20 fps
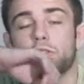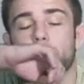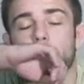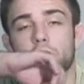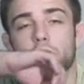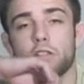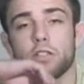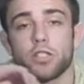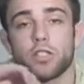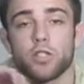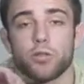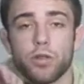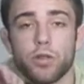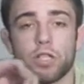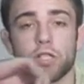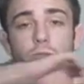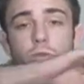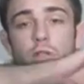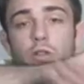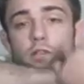a situation
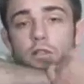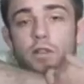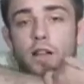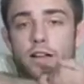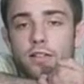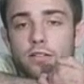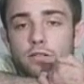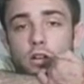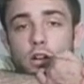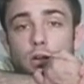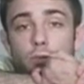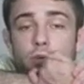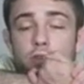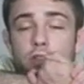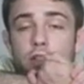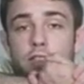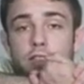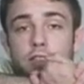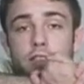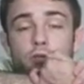where you're locked on,
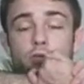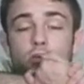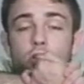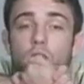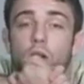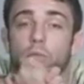protecting your arm,